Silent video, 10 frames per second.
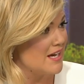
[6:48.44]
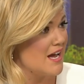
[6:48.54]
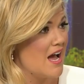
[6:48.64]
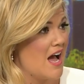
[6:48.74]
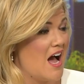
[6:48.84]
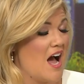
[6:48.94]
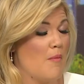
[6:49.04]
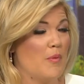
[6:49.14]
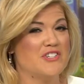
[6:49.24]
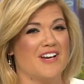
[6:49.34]
Wow. Uh,
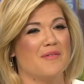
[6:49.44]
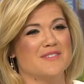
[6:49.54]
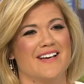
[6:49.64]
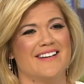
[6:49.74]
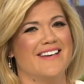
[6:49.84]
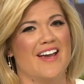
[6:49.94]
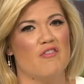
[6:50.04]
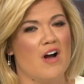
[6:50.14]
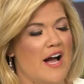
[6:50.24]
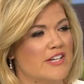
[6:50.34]
which I was like, yeah,
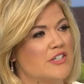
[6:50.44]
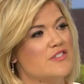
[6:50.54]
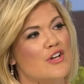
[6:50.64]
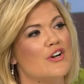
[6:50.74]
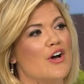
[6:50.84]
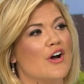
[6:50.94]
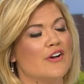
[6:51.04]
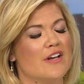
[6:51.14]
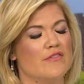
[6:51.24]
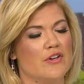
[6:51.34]
right. And she goes, no, no,
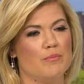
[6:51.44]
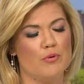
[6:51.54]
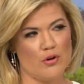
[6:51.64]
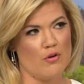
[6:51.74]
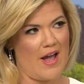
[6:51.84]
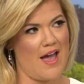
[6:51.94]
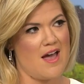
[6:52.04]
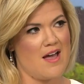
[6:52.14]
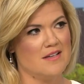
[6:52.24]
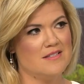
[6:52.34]
no. If you put your
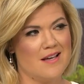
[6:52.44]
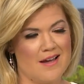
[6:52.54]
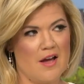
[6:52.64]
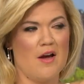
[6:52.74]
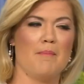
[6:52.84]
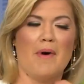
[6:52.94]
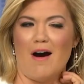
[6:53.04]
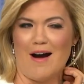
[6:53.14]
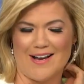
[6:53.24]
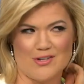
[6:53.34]
hand
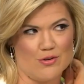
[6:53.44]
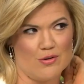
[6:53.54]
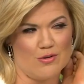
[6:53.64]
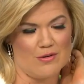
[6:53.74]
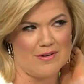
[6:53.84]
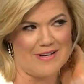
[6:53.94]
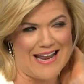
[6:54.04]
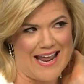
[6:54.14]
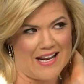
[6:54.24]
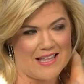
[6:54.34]
behind your
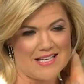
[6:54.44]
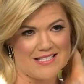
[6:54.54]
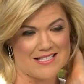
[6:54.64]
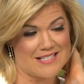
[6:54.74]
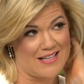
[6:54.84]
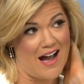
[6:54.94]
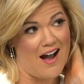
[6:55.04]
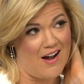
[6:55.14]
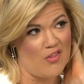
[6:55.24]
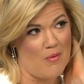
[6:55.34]
neck, there's a
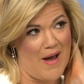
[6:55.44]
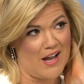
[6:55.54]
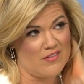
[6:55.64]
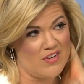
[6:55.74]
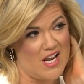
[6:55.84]
scar on the back of your